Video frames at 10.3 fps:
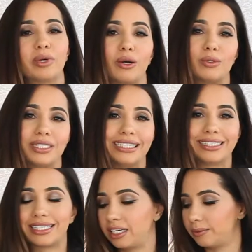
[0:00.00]
and cozy
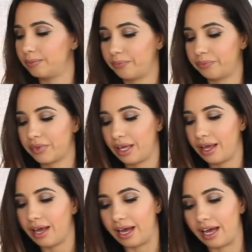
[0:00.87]
inside.
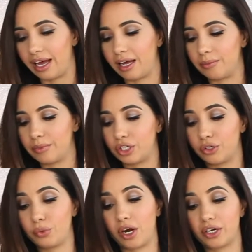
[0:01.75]

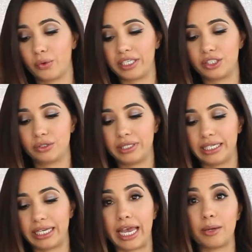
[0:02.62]
You are going to
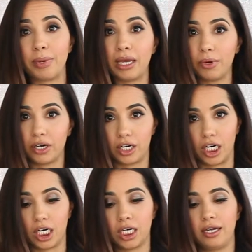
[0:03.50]
need a paint
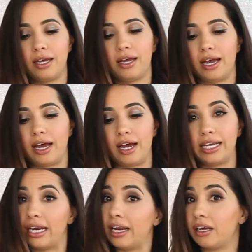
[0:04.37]
marker
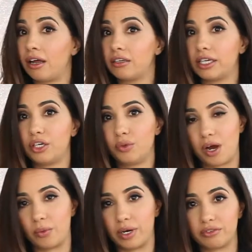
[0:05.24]
in any color that you
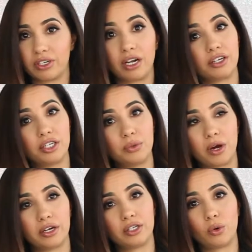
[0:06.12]
want. Whatever color you
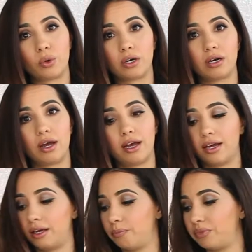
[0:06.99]
want your
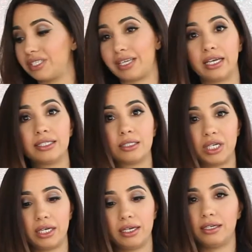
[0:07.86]
saying to
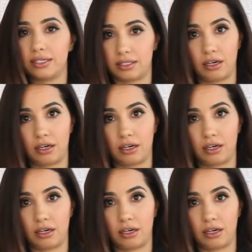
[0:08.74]
be in is the